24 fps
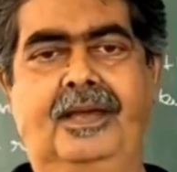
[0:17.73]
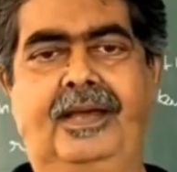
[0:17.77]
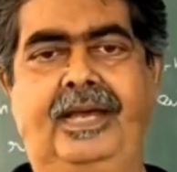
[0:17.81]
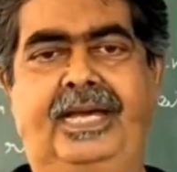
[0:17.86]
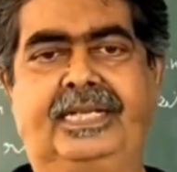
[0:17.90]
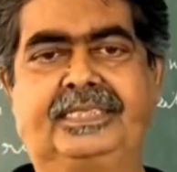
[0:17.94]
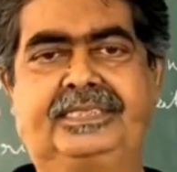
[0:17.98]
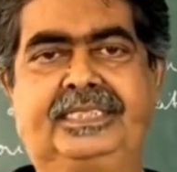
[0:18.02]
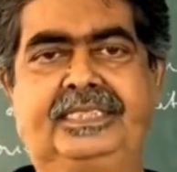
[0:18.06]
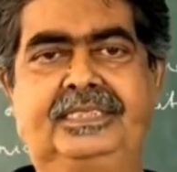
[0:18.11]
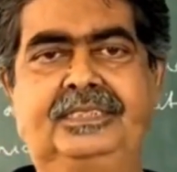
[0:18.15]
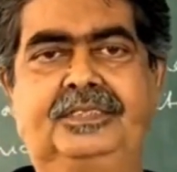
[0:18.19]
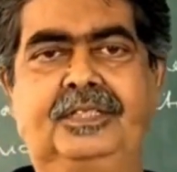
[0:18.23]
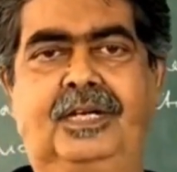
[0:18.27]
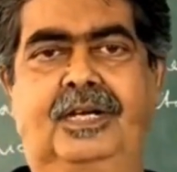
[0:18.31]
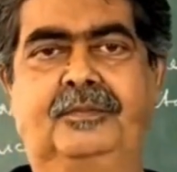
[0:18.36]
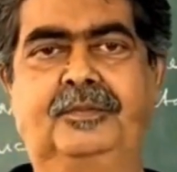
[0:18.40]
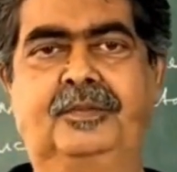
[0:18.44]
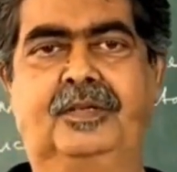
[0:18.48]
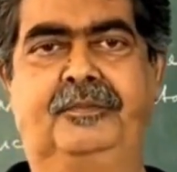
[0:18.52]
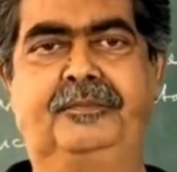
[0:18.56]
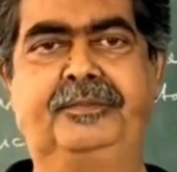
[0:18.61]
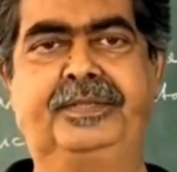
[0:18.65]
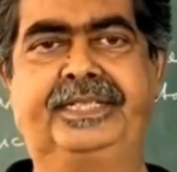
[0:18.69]
Acids I
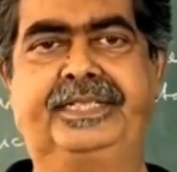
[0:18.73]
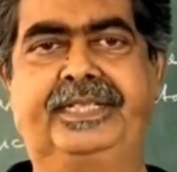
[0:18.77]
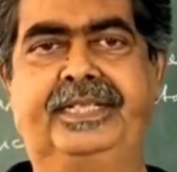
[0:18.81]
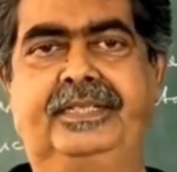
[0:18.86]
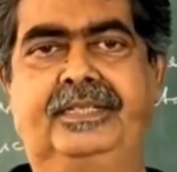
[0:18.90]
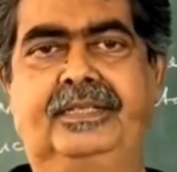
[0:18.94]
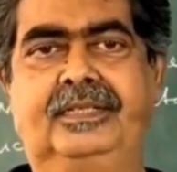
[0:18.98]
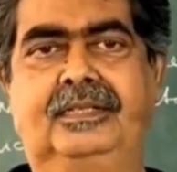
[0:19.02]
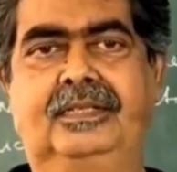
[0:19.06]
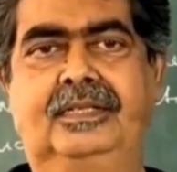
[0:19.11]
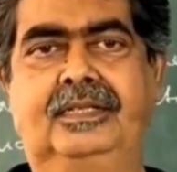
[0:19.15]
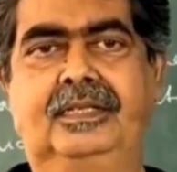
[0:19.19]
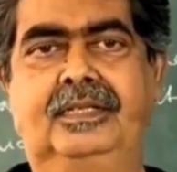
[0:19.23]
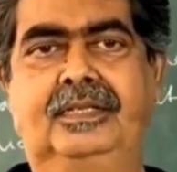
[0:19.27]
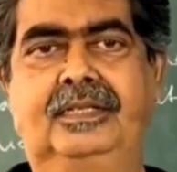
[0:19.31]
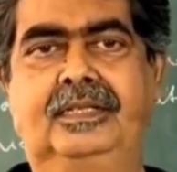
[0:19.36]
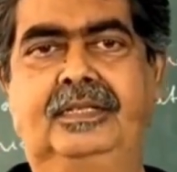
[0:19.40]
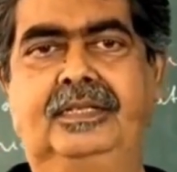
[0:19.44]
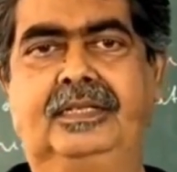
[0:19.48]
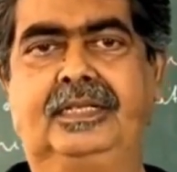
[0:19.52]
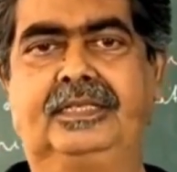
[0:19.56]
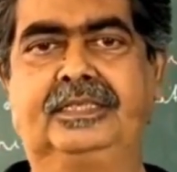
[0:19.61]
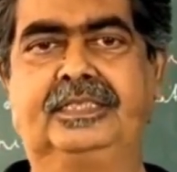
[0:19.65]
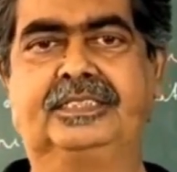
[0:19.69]
have completed
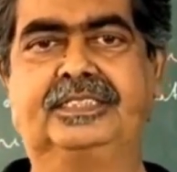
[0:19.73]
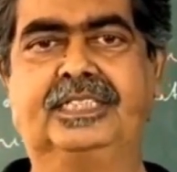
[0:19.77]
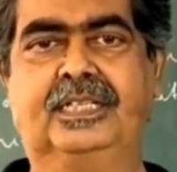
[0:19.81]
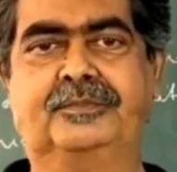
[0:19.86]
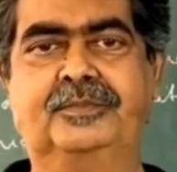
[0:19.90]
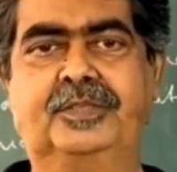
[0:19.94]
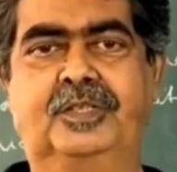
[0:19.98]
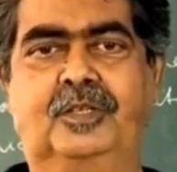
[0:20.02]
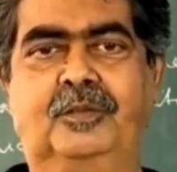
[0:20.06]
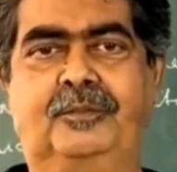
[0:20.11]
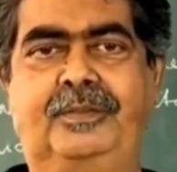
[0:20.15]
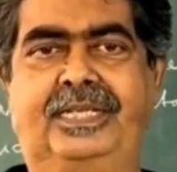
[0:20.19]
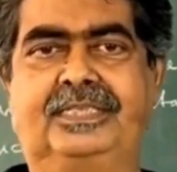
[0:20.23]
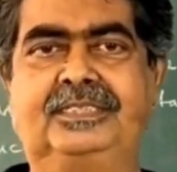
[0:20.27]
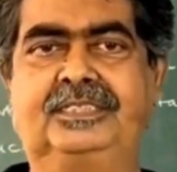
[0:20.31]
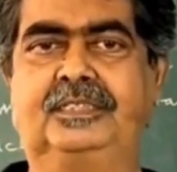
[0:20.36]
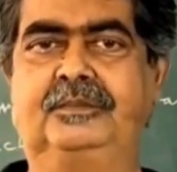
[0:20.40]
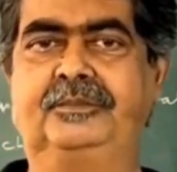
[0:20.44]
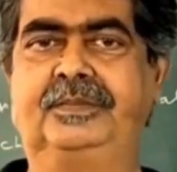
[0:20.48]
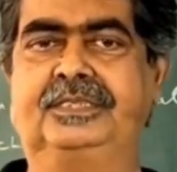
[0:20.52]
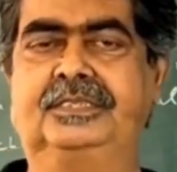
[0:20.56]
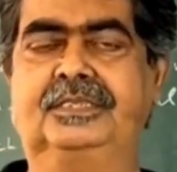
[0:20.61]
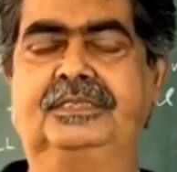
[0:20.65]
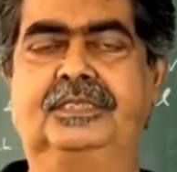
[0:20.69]
in the chapter of
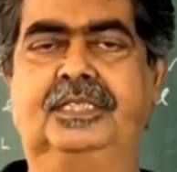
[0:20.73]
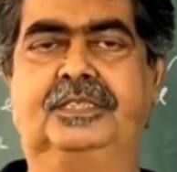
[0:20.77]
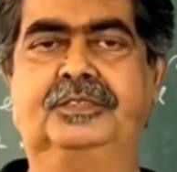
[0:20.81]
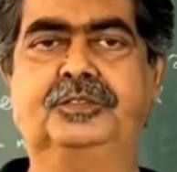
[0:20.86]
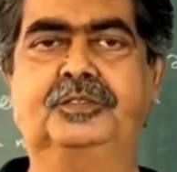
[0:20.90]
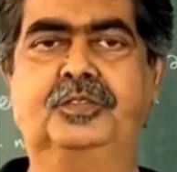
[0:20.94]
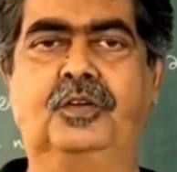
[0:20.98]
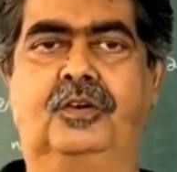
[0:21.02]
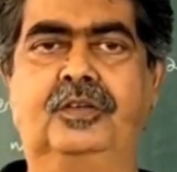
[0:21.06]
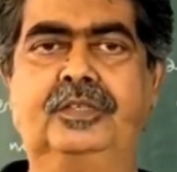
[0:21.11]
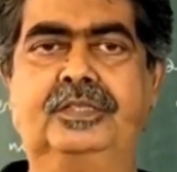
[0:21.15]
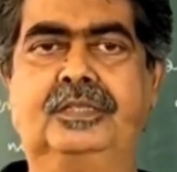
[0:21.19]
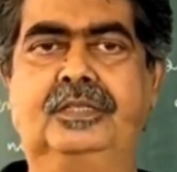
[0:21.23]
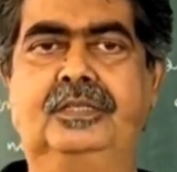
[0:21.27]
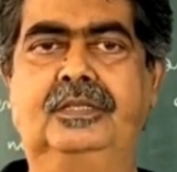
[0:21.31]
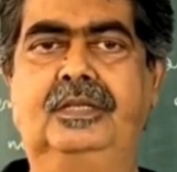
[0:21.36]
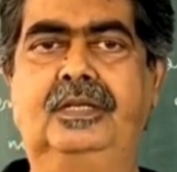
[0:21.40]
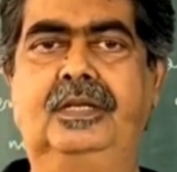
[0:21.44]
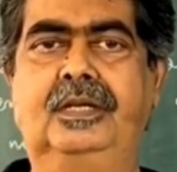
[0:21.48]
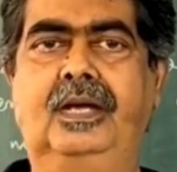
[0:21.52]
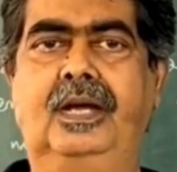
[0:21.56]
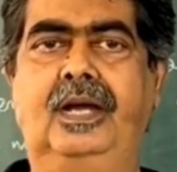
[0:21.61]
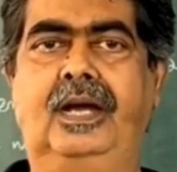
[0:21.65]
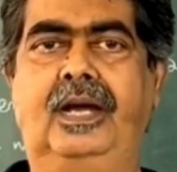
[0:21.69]
acid, bases and salt,
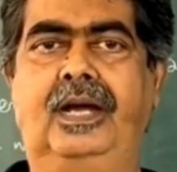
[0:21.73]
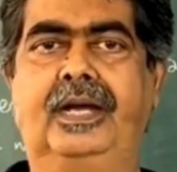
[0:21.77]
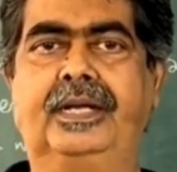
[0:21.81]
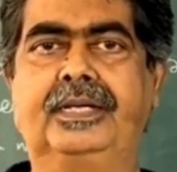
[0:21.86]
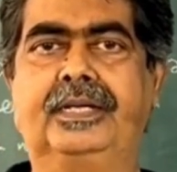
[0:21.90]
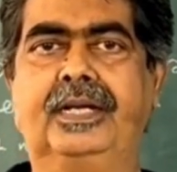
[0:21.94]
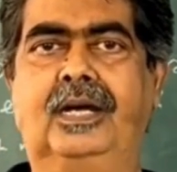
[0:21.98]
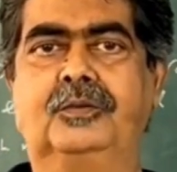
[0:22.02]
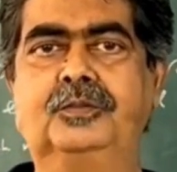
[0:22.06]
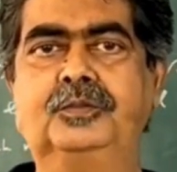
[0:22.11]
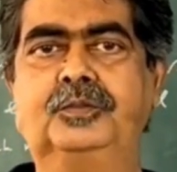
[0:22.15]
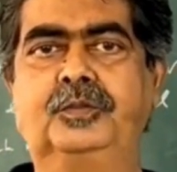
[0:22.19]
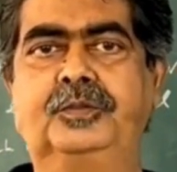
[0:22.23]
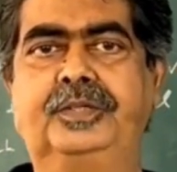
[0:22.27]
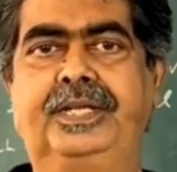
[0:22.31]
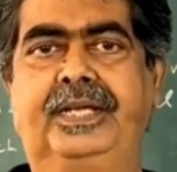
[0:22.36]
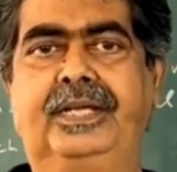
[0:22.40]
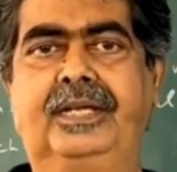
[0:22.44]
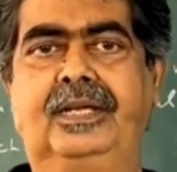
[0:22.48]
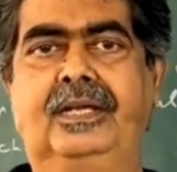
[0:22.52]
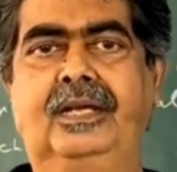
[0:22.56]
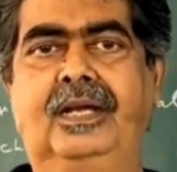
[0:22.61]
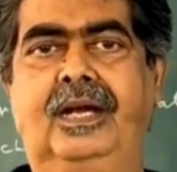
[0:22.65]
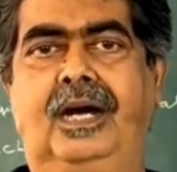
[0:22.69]
and now
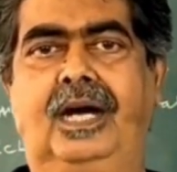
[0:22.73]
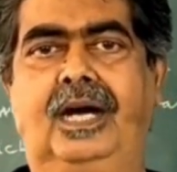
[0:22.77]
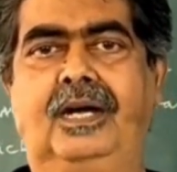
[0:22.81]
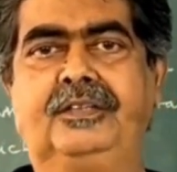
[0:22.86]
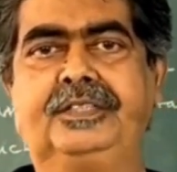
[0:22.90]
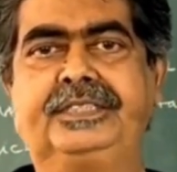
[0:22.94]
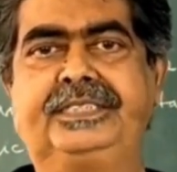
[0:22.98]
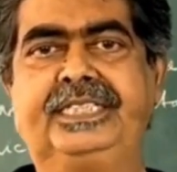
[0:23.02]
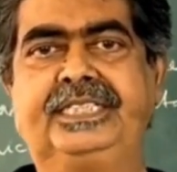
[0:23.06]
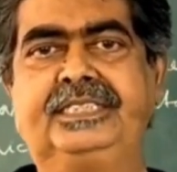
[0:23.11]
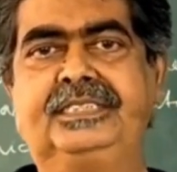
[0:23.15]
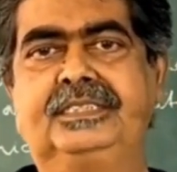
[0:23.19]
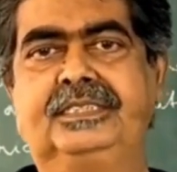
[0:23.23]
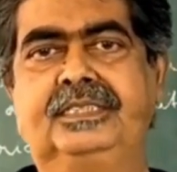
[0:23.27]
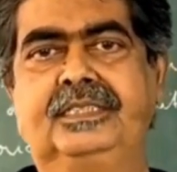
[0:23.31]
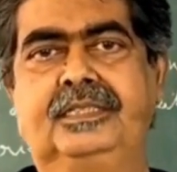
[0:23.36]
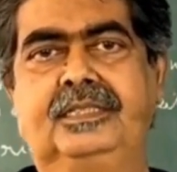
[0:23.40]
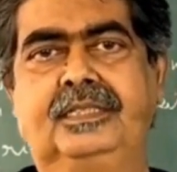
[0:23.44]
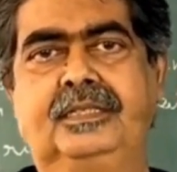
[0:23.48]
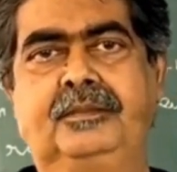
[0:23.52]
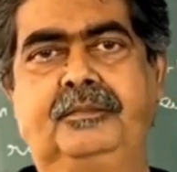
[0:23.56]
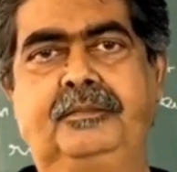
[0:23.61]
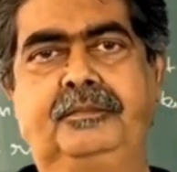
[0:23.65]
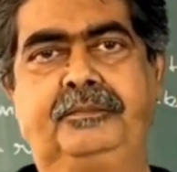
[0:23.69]
today I will teach
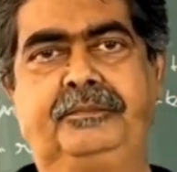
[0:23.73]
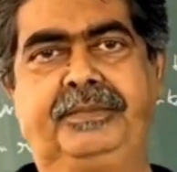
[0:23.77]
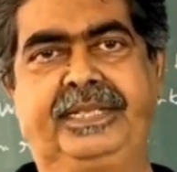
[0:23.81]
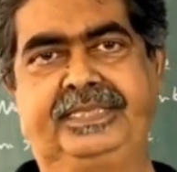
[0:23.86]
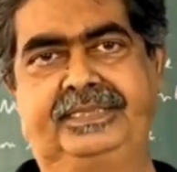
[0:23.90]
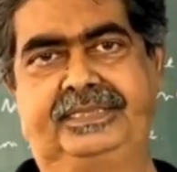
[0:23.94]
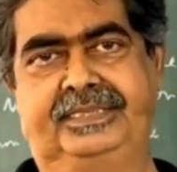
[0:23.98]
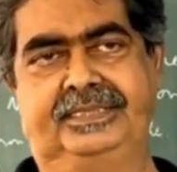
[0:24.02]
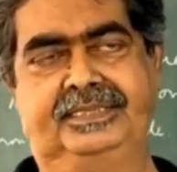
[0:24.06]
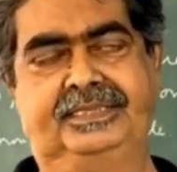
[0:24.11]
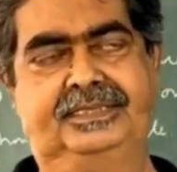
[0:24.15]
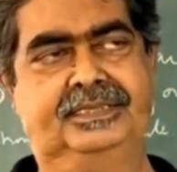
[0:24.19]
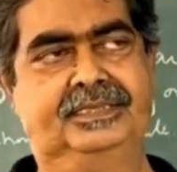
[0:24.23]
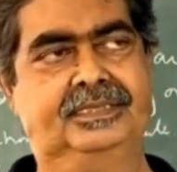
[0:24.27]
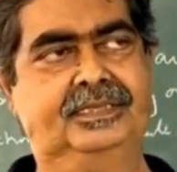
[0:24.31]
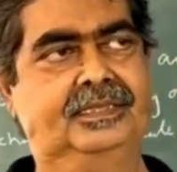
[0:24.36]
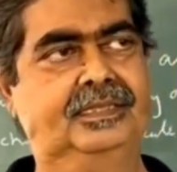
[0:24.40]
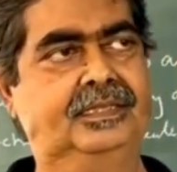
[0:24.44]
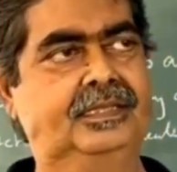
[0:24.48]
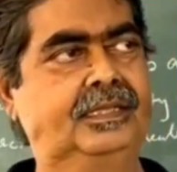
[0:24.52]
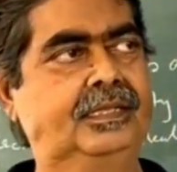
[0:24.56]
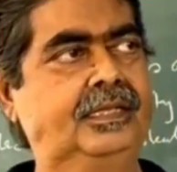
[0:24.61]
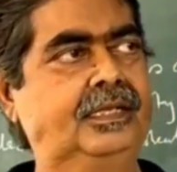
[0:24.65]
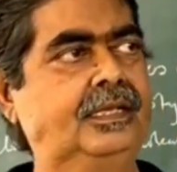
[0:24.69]
bases.
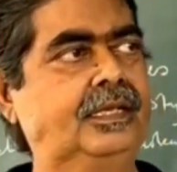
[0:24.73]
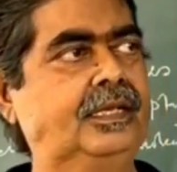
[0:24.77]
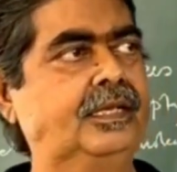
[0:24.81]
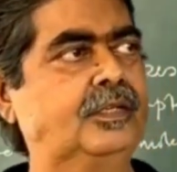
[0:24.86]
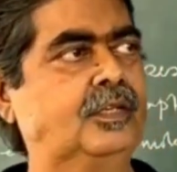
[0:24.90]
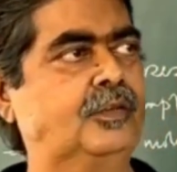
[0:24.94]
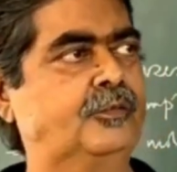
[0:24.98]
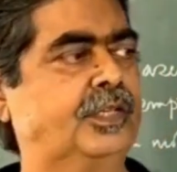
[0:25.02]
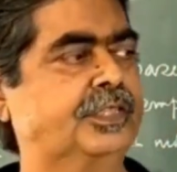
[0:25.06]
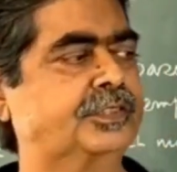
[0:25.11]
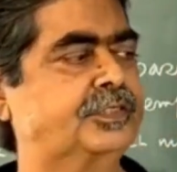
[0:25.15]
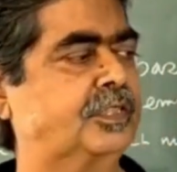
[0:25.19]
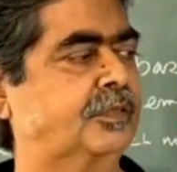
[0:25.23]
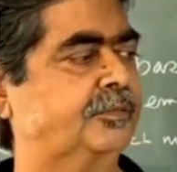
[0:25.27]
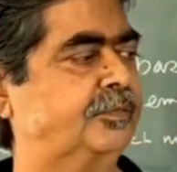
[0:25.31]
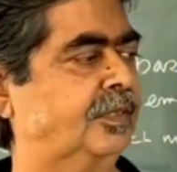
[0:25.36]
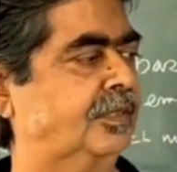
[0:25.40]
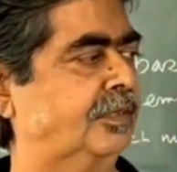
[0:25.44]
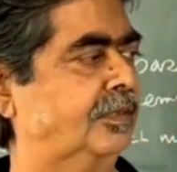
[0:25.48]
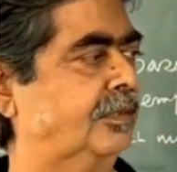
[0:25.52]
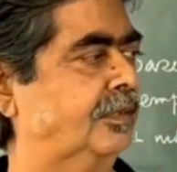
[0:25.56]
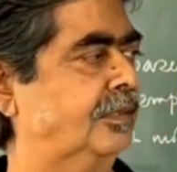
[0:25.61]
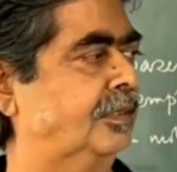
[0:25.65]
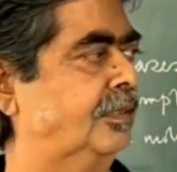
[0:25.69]
So first of
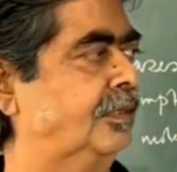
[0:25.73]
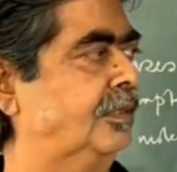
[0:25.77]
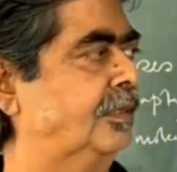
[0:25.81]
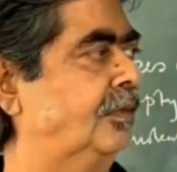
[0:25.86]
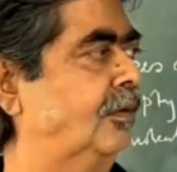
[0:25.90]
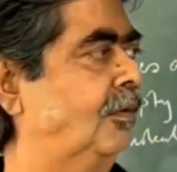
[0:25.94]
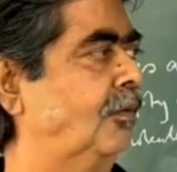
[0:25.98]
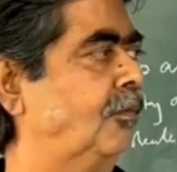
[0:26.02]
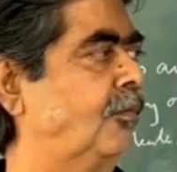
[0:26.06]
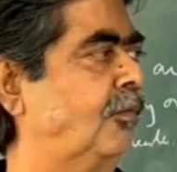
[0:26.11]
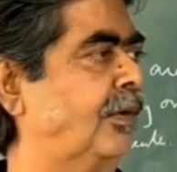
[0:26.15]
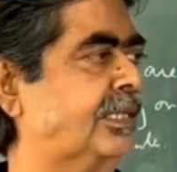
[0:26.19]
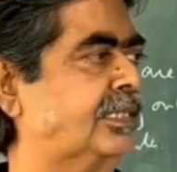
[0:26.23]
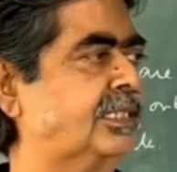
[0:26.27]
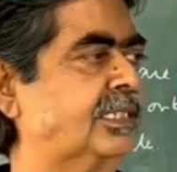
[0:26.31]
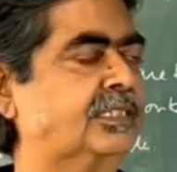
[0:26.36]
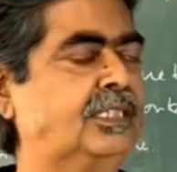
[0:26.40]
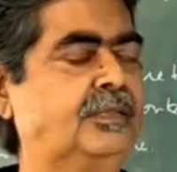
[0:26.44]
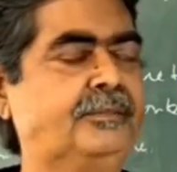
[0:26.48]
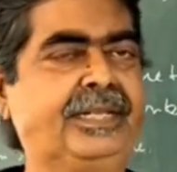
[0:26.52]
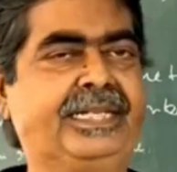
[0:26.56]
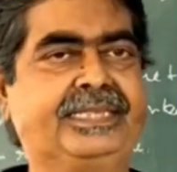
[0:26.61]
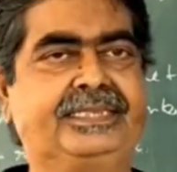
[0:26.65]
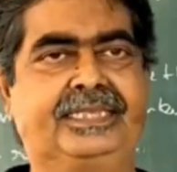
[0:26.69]
all, what are
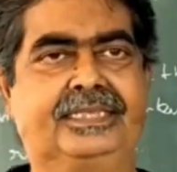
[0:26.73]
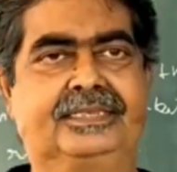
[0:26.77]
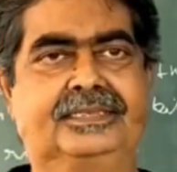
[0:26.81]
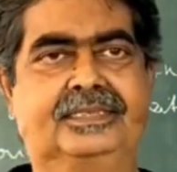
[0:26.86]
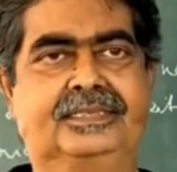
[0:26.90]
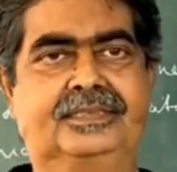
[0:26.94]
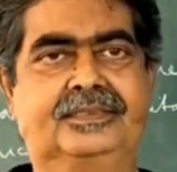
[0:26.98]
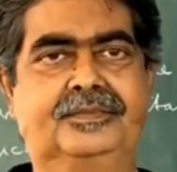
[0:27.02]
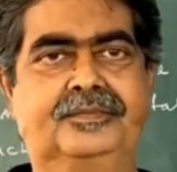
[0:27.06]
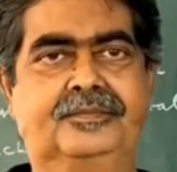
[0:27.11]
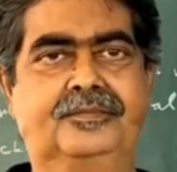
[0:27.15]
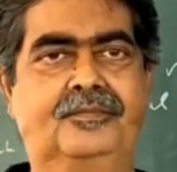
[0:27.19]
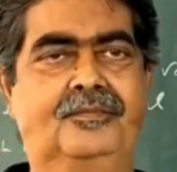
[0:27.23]
the bases?